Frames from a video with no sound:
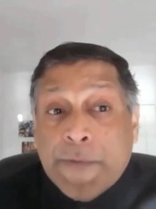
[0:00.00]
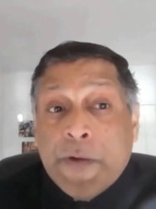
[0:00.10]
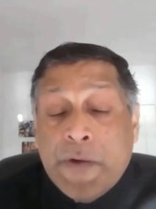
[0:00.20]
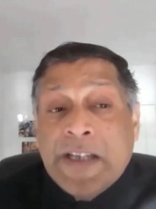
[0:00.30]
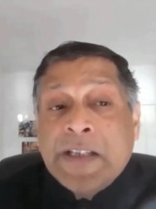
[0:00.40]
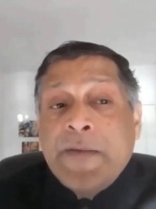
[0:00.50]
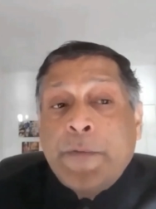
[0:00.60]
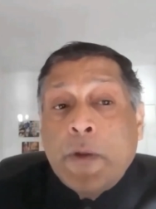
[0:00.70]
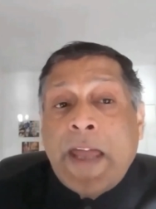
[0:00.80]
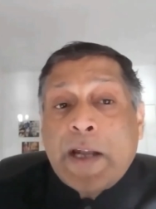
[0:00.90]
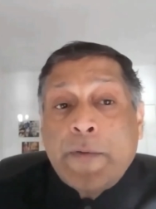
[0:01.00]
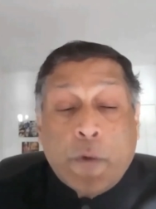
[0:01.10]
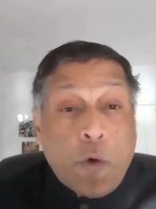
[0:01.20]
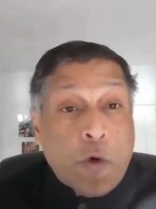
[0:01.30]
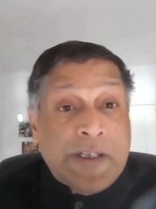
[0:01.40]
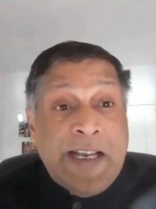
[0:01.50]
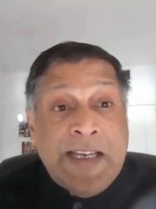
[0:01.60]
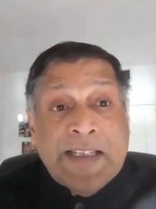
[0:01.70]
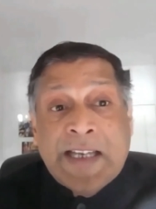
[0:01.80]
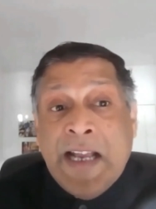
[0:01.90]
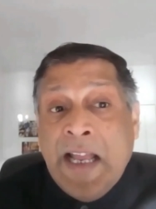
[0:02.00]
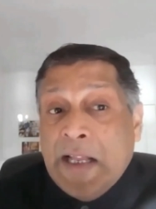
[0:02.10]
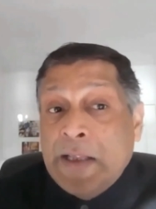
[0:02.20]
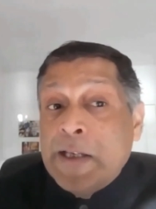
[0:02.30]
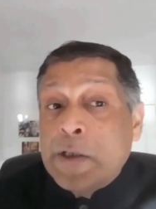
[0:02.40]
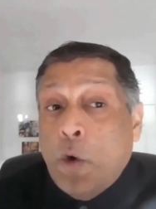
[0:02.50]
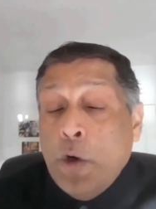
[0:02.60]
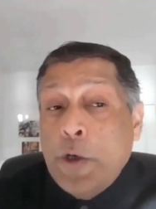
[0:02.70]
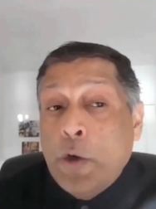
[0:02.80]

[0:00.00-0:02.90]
of the reason for that, of course, is this whole